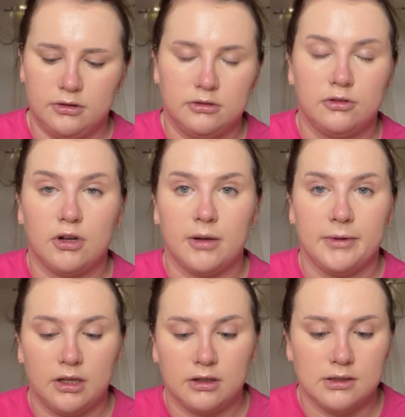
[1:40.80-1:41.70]

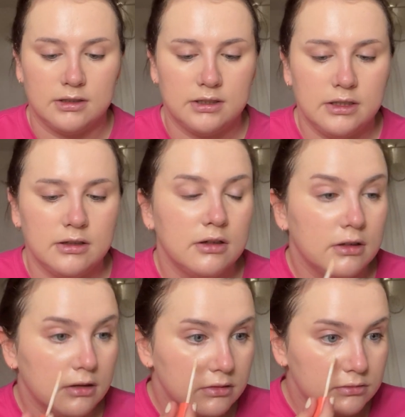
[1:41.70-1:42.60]
grabbing
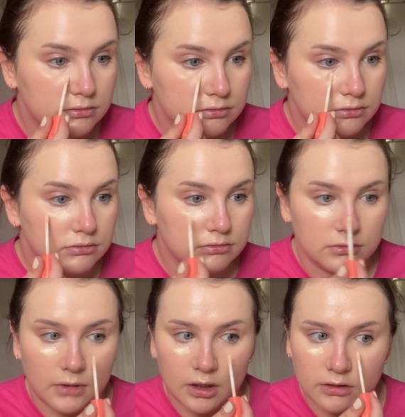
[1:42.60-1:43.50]
concealer
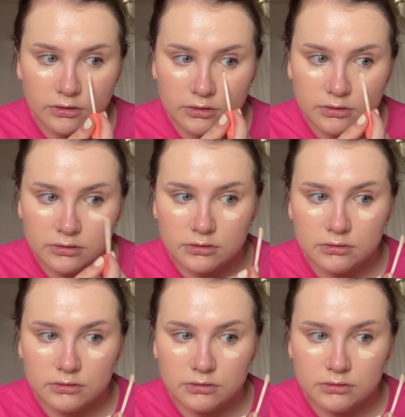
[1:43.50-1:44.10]
and just